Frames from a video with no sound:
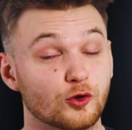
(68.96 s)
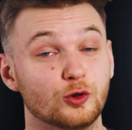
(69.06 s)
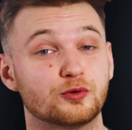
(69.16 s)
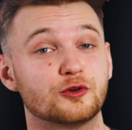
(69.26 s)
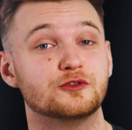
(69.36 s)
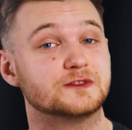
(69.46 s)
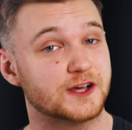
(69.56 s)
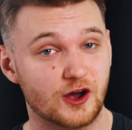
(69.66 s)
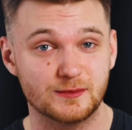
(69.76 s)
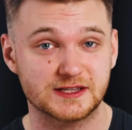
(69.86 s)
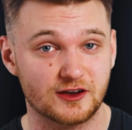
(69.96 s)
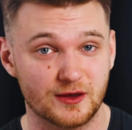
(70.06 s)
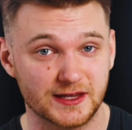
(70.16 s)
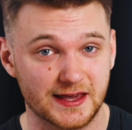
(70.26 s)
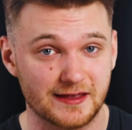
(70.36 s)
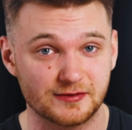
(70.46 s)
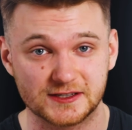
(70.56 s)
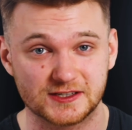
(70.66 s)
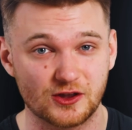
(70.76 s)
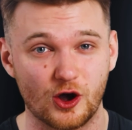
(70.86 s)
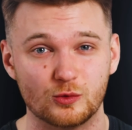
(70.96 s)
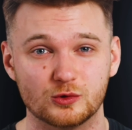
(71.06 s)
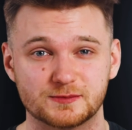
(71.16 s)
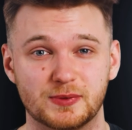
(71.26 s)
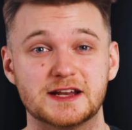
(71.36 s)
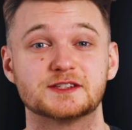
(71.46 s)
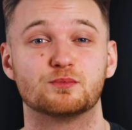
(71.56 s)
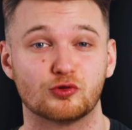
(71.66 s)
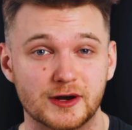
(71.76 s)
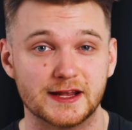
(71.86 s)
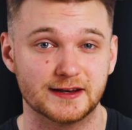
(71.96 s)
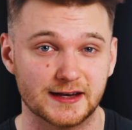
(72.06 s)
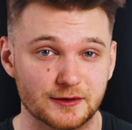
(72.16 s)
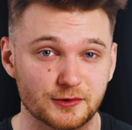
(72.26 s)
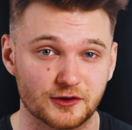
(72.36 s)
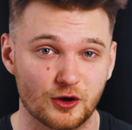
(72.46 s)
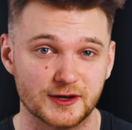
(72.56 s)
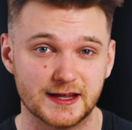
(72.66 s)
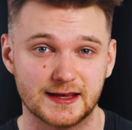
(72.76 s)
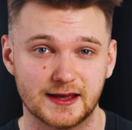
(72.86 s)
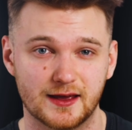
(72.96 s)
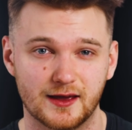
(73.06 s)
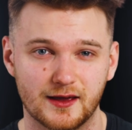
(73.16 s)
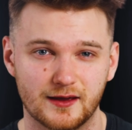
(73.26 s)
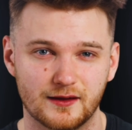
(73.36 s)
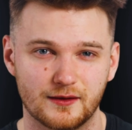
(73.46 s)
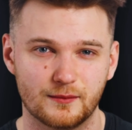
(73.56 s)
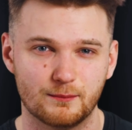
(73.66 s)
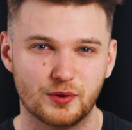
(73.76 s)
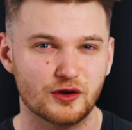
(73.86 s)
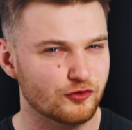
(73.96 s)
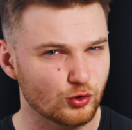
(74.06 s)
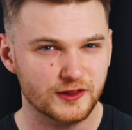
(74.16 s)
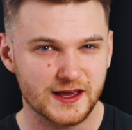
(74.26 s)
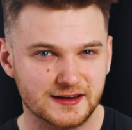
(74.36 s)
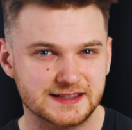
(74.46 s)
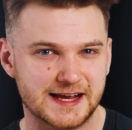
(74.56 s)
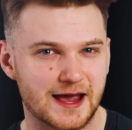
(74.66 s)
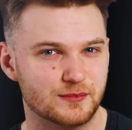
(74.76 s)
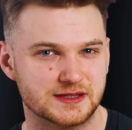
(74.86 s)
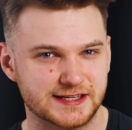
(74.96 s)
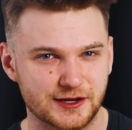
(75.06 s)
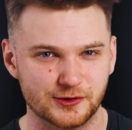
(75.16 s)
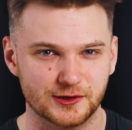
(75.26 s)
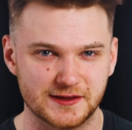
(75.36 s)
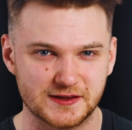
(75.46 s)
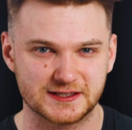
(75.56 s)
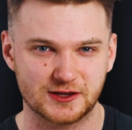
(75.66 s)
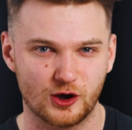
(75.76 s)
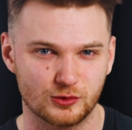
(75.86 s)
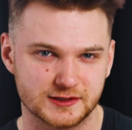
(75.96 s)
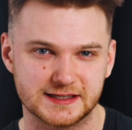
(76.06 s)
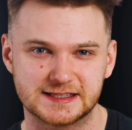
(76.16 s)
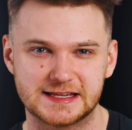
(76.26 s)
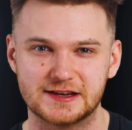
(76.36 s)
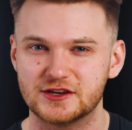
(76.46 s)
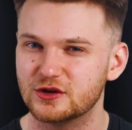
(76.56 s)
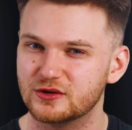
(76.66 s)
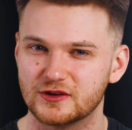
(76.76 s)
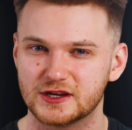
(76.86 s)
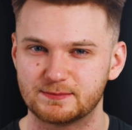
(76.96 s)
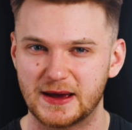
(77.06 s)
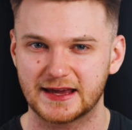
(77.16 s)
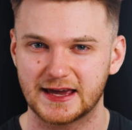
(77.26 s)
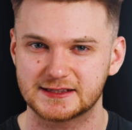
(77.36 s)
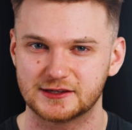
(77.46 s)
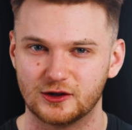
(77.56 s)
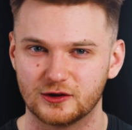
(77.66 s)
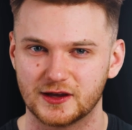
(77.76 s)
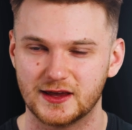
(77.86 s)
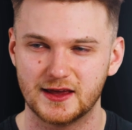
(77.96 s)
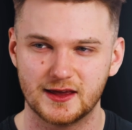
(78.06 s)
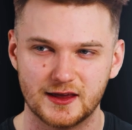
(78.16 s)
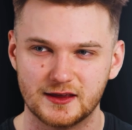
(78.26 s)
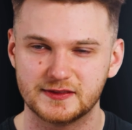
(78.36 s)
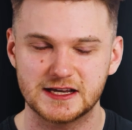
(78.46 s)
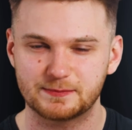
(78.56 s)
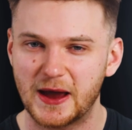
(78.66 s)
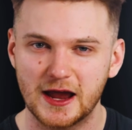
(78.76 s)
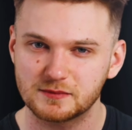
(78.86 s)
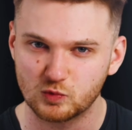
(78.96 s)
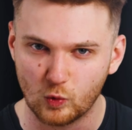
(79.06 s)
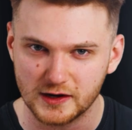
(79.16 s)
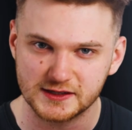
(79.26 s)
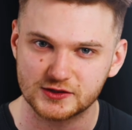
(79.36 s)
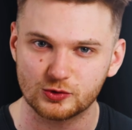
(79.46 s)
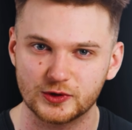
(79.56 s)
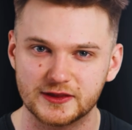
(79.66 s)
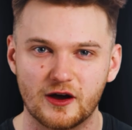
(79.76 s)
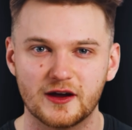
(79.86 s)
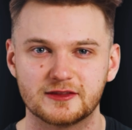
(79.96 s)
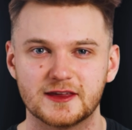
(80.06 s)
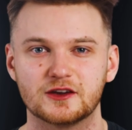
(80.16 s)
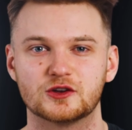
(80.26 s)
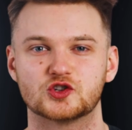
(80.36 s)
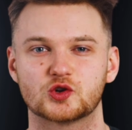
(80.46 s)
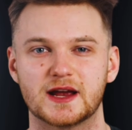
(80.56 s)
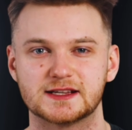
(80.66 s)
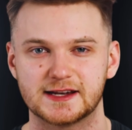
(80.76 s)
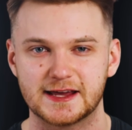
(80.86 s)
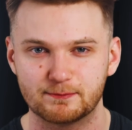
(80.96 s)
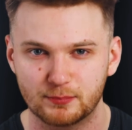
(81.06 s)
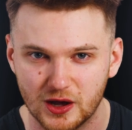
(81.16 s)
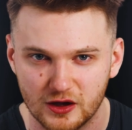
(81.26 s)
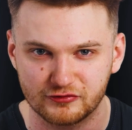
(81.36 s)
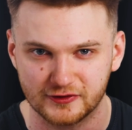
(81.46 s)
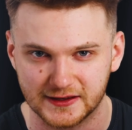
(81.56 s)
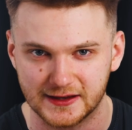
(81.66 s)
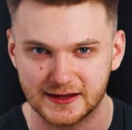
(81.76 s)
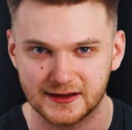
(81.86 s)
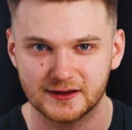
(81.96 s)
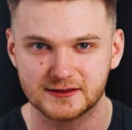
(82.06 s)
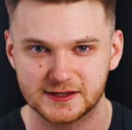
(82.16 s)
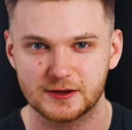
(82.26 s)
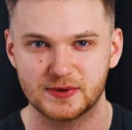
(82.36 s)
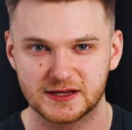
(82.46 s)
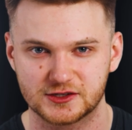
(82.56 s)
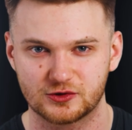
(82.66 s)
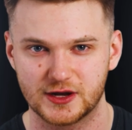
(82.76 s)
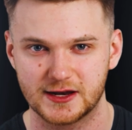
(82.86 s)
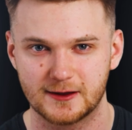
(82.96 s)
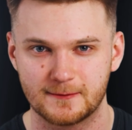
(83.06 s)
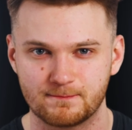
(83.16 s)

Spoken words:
all proved time and time again that Star Wars blends brilliantly with comedy. But of all the untapped material in the Star Wars Extended Universe back catalogue, there's perhaps one story that I think can translate perfectly to the big screen.